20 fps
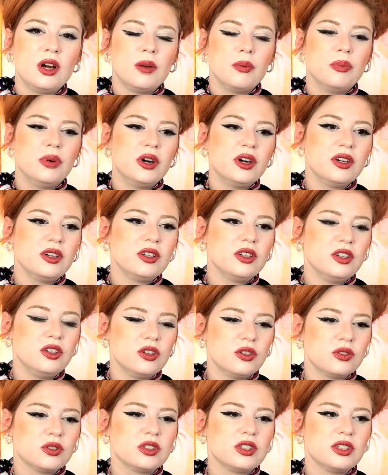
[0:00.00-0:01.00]
But, you
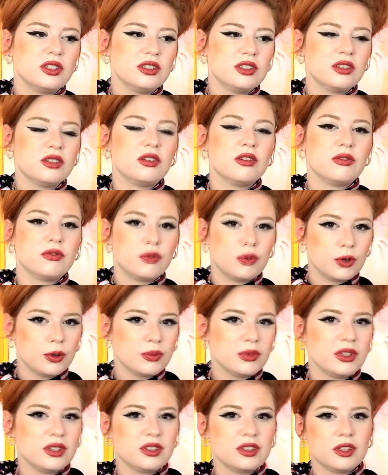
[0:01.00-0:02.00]
know, since the form
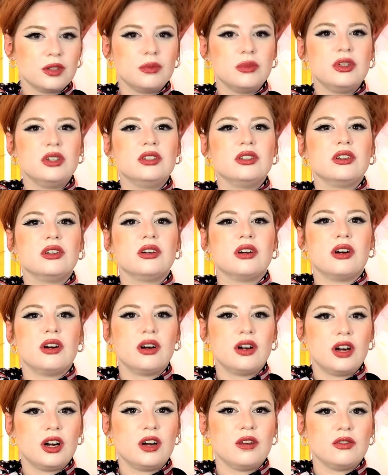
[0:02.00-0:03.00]
they sent me did
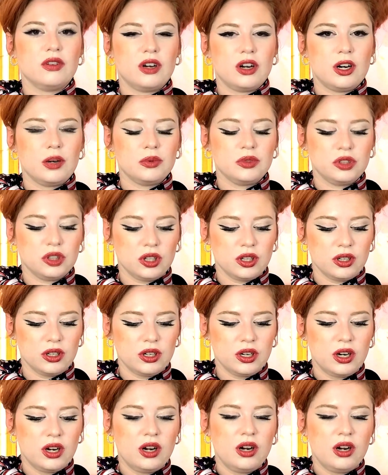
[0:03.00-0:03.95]
not have the option,